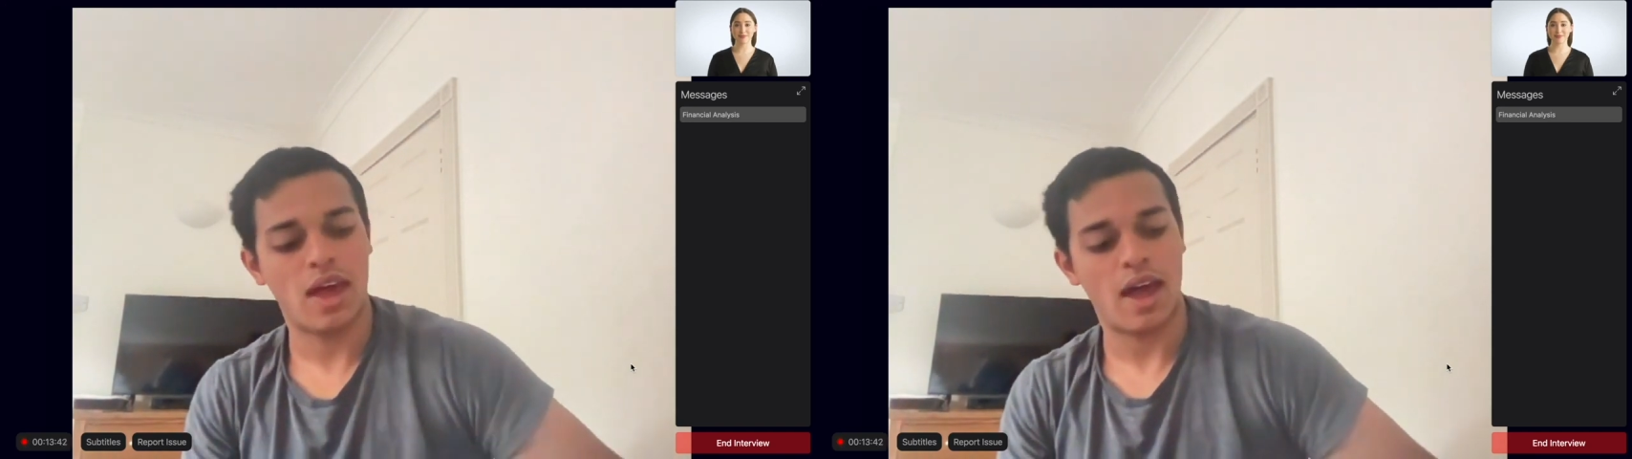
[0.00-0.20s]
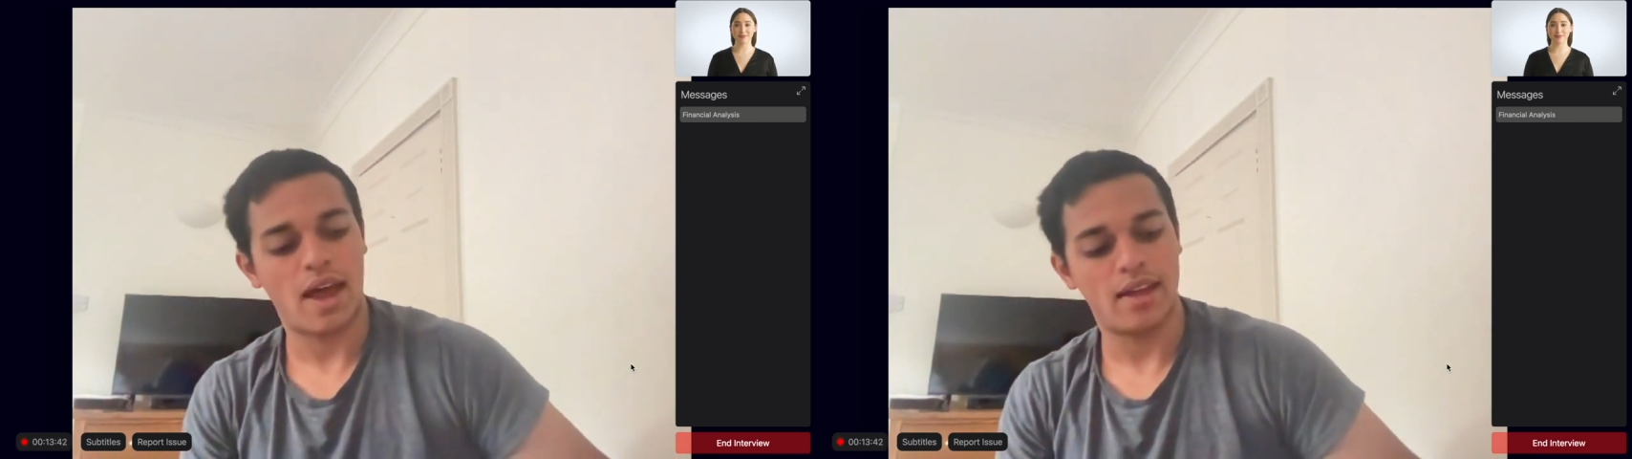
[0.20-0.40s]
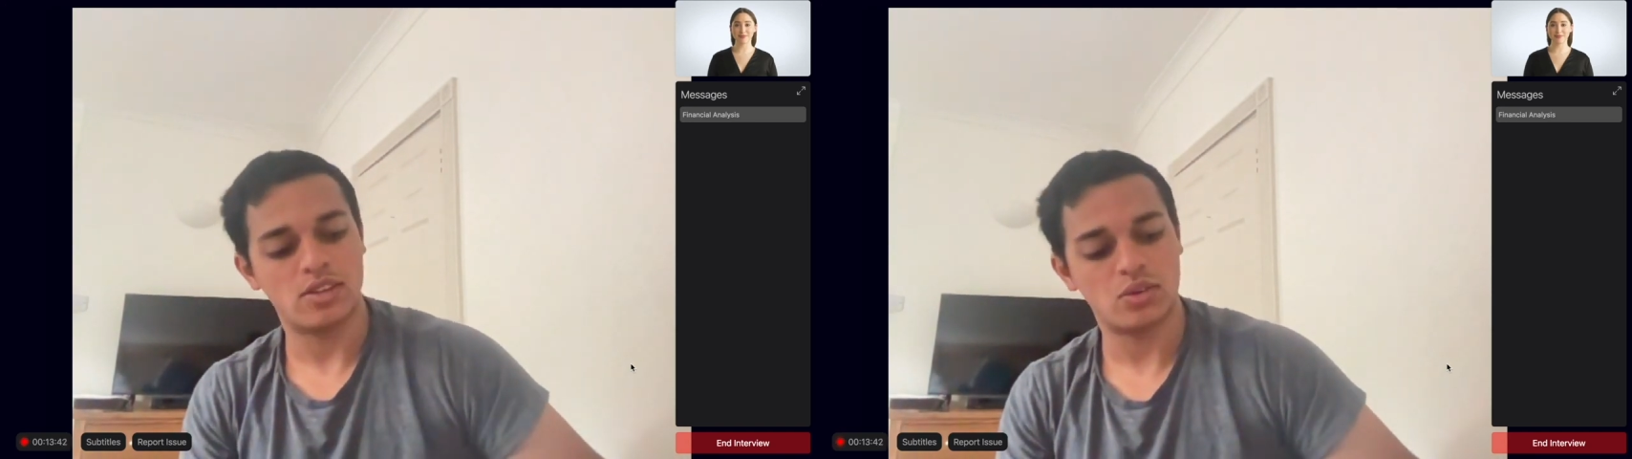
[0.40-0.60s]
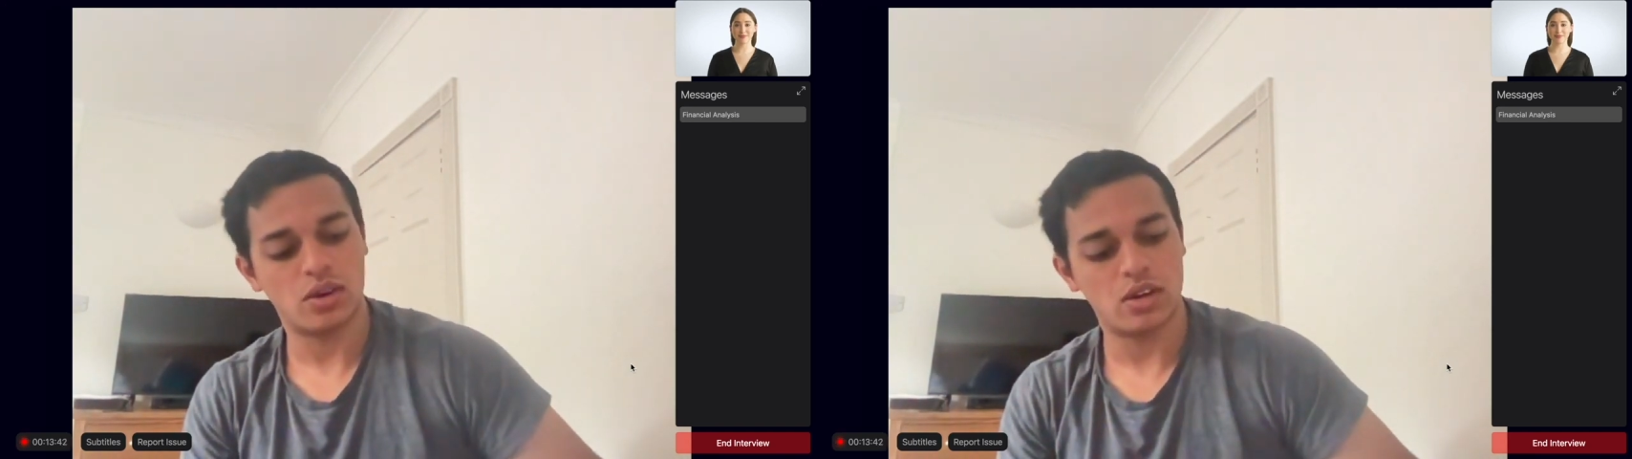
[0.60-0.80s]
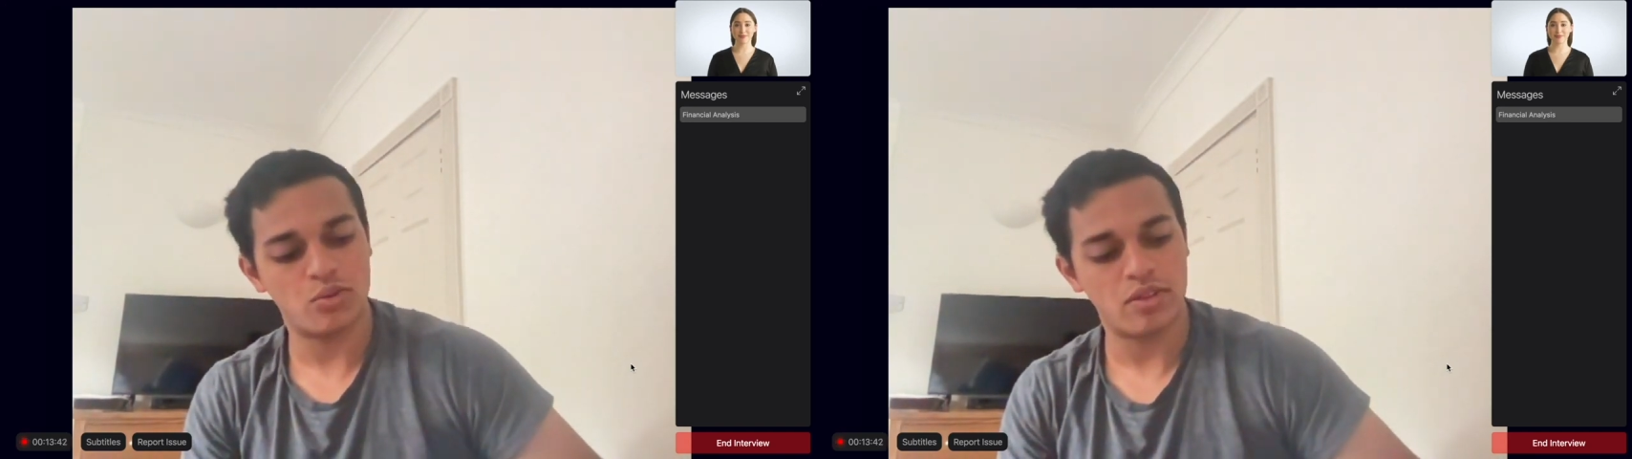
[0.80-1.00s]
And so
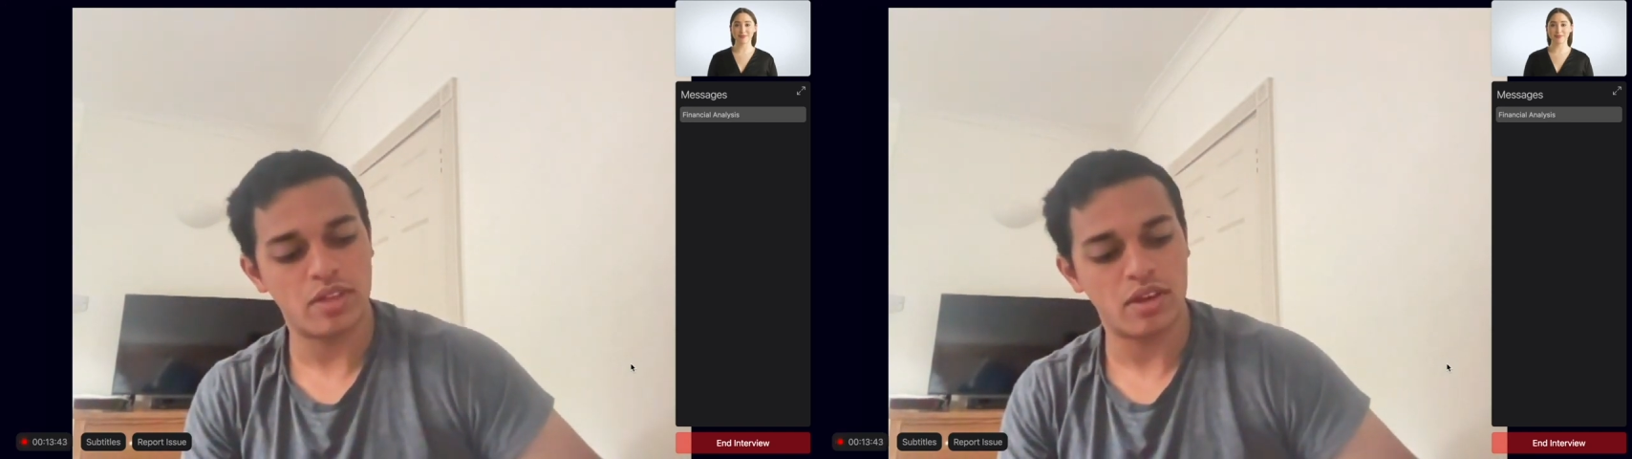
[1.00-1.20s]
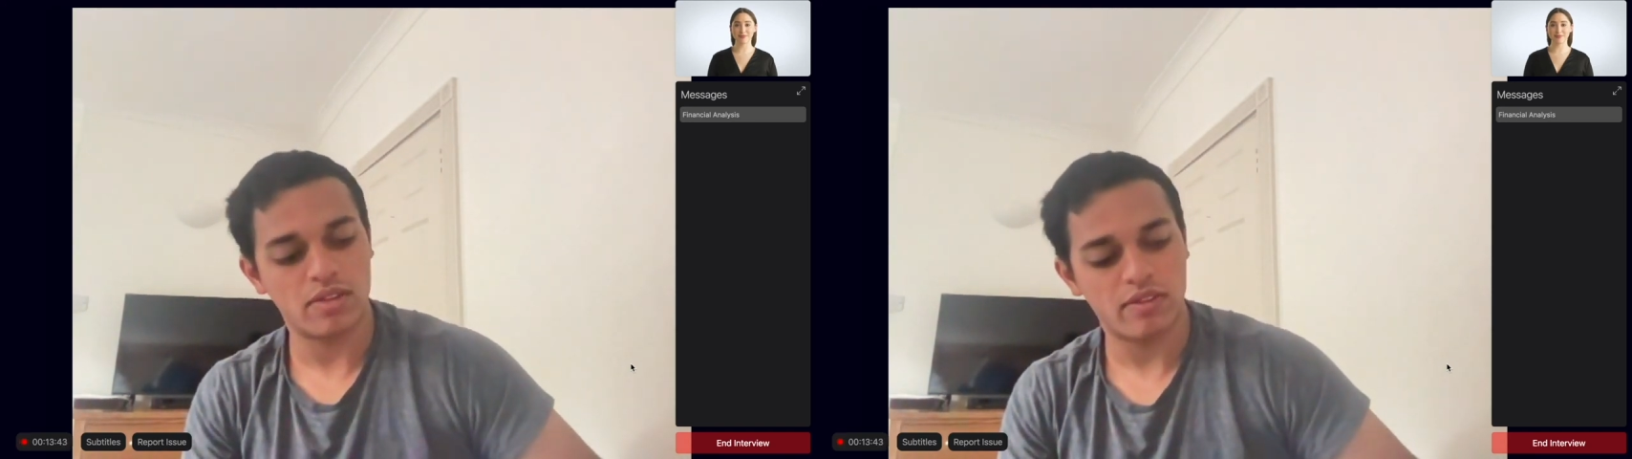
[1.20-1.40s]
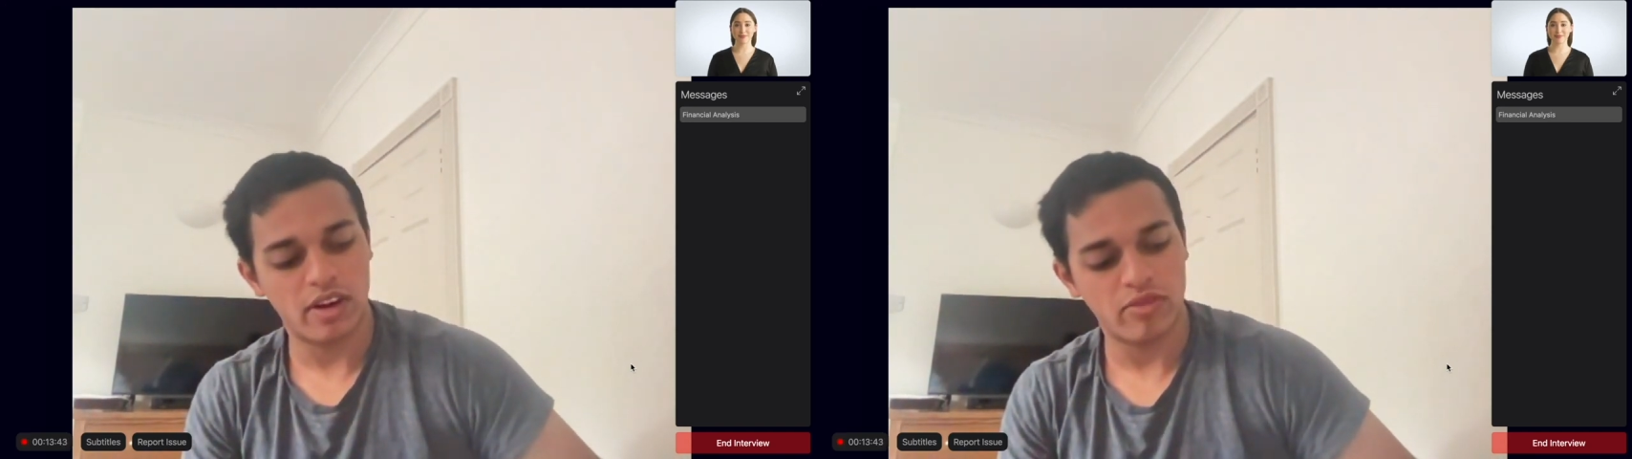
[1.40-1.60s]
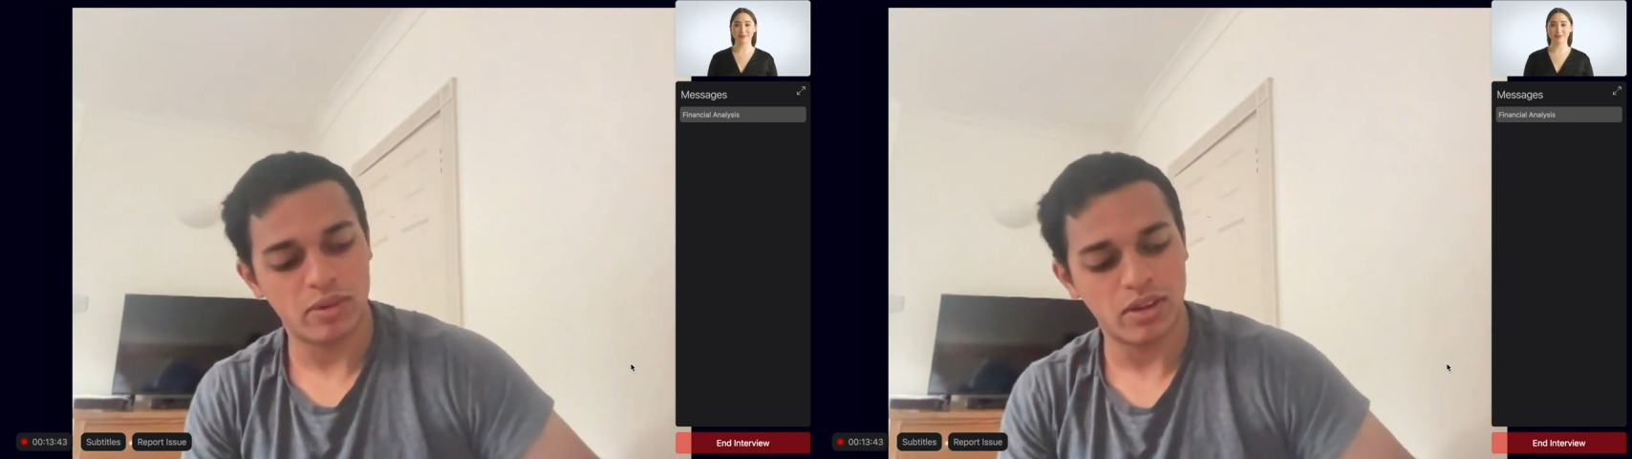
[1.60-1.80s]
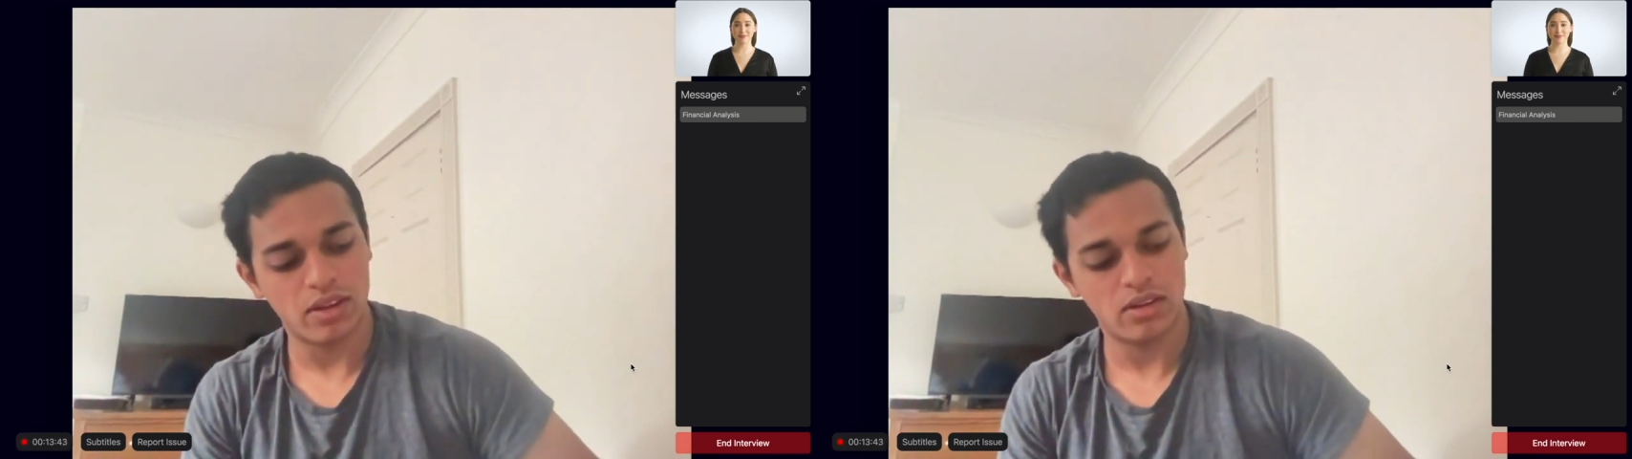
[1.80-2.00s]
135 million